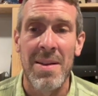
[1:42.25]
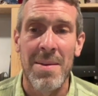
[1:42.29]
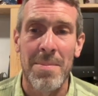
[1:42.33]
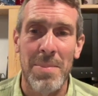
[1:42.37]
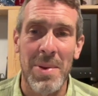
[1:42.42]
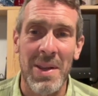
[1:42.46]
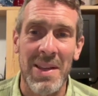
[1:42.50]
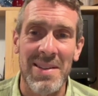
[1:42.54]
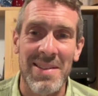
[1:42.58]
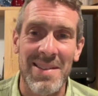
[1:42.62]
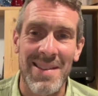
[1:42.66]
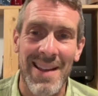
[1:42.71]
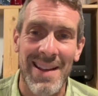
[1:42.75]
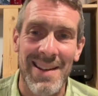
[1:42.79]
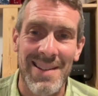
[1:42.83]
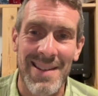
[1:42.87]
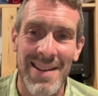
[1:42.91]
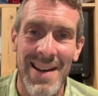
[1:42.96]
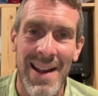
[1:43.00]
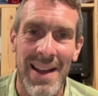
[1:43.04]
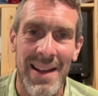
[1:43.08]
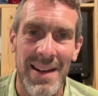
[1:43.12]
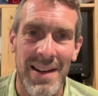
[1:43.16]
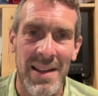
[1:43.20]
because that's
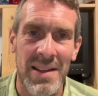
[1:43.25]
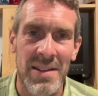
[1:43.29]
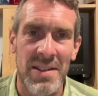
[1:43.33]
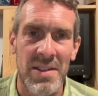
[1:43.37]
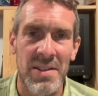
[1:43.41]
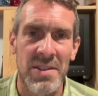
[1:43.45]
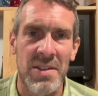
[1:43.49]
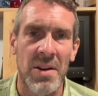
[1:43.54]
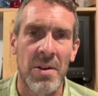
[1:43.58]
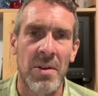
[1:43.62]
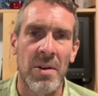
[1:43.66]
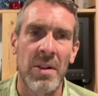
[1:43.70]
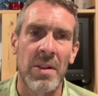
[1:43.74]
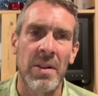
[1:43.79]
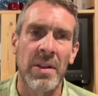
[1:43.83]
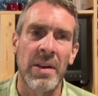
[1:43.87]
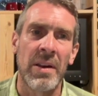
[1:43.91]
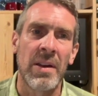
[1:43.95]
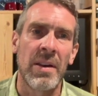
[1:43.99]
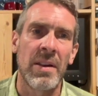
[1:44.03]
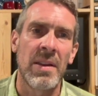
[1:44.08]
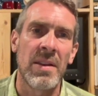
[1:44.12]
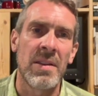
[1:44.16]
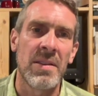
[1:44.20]
not necessarily
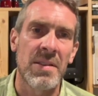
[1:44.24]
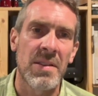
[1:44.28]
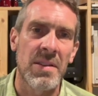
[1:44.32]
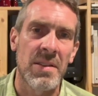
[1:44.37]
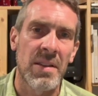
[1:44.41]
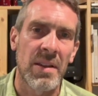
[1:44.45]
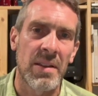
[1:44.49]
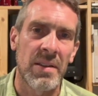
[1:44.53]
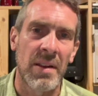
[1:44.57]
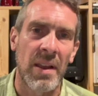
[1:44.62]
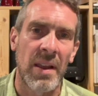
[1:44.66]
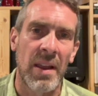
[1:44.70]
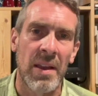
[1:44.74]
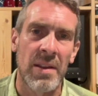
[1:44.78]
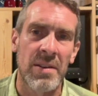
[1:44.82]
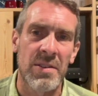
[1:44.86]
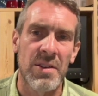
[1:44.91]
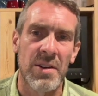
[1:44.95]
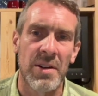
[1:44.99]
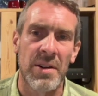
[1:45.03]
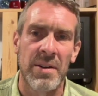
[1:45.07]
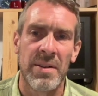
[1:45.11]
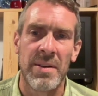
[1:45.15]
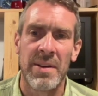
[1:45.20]
an easy thing to
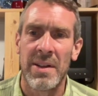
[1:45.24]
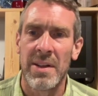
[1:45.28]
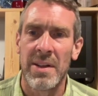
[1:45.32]
answer.